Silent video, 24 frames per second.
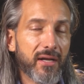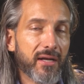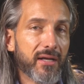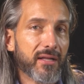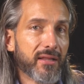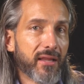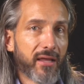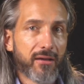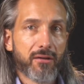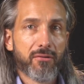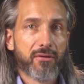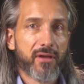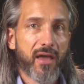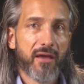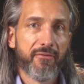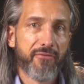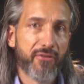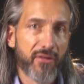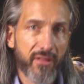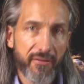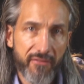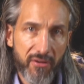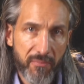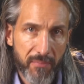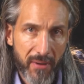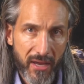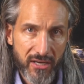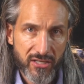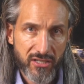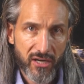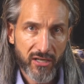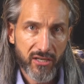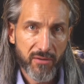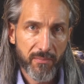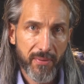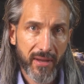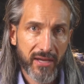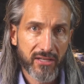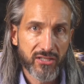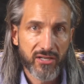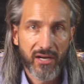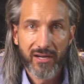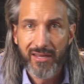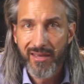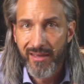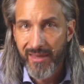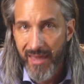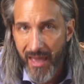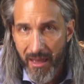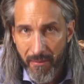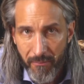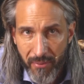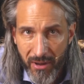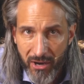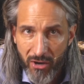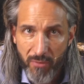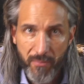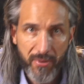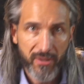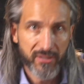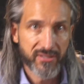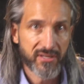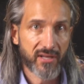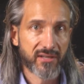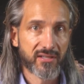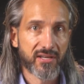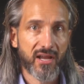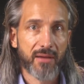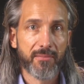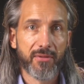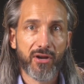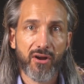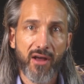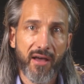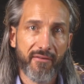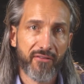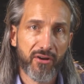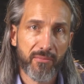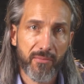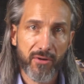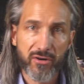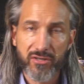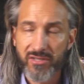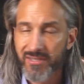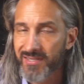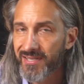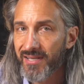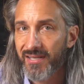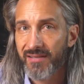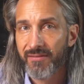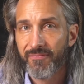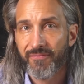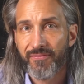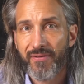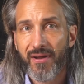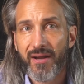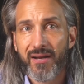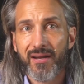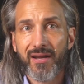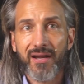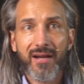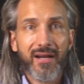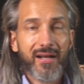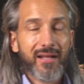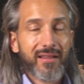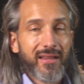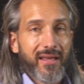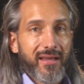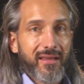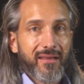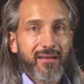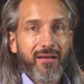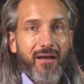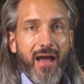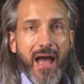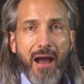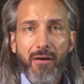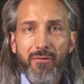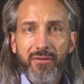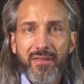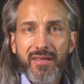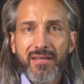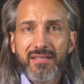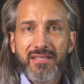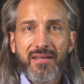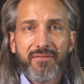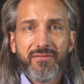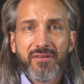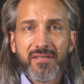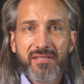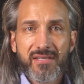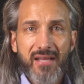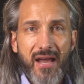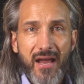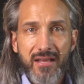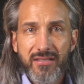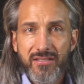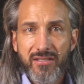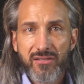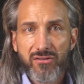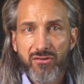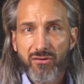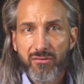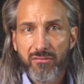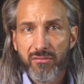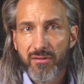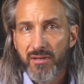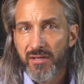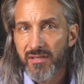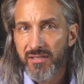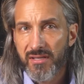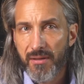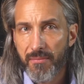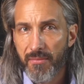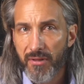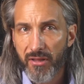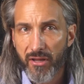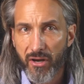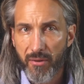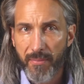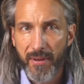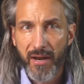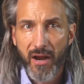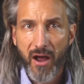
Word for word: Like, okay, if you're living paycheck to paycheck, you can't pay your bills on time, you don't have an emergency fund. Like, how are these even signs? These seem a little bit